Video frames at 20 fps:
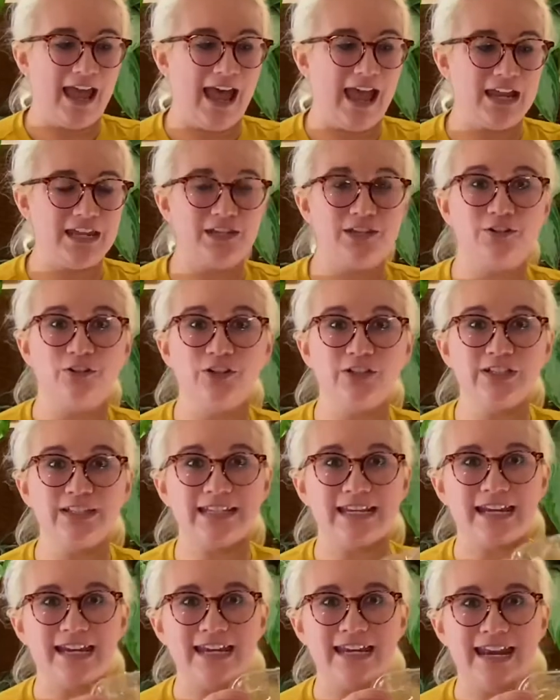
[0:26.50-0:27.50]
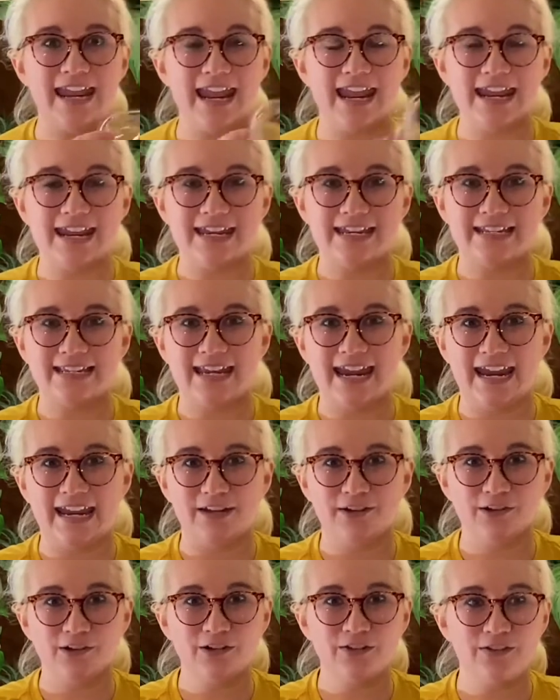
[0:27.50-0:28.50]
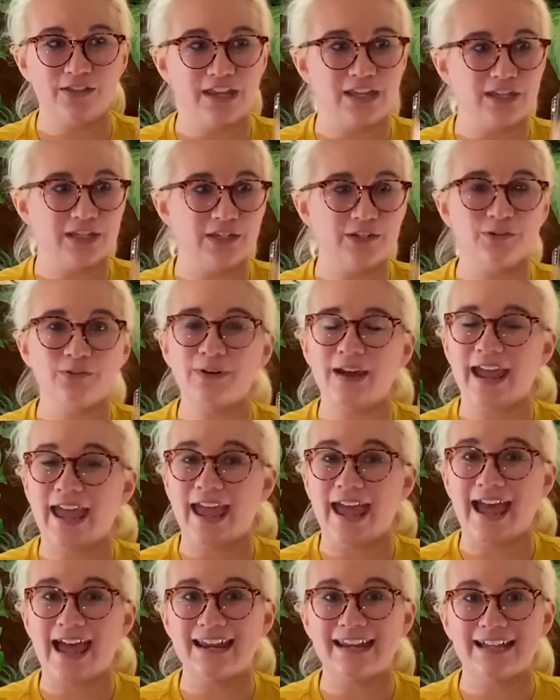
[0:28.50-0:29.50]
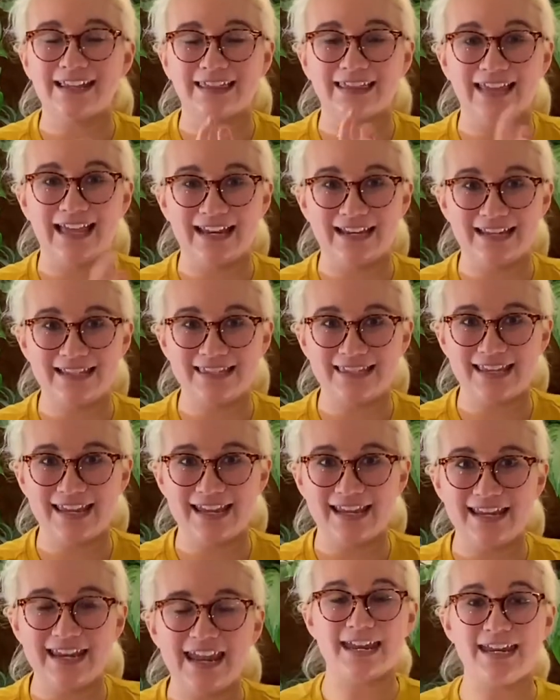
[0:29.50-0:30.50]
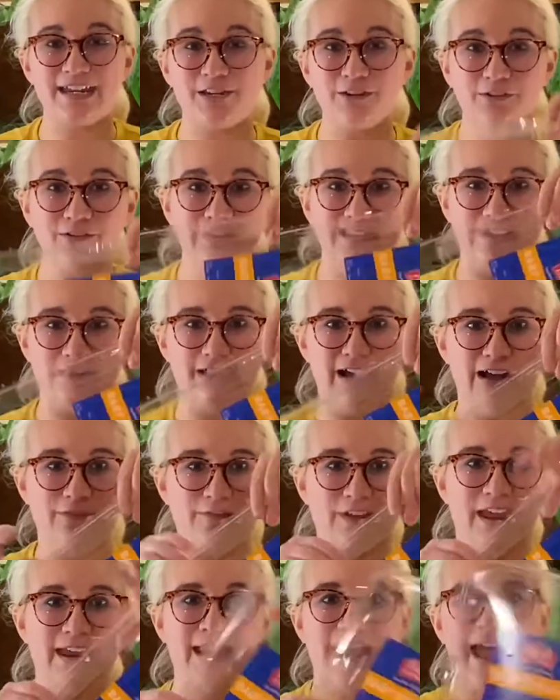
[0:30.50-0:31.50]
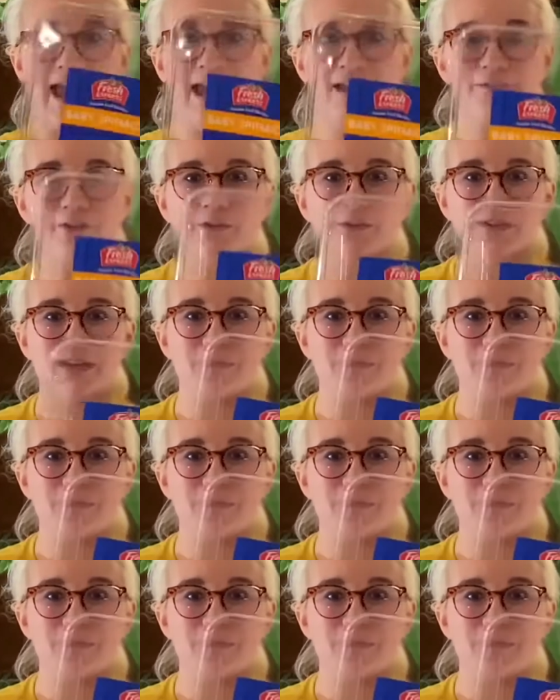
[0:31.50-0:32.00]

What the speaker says: you'll need a container that you had lettuce in. Take your lid off, and I've already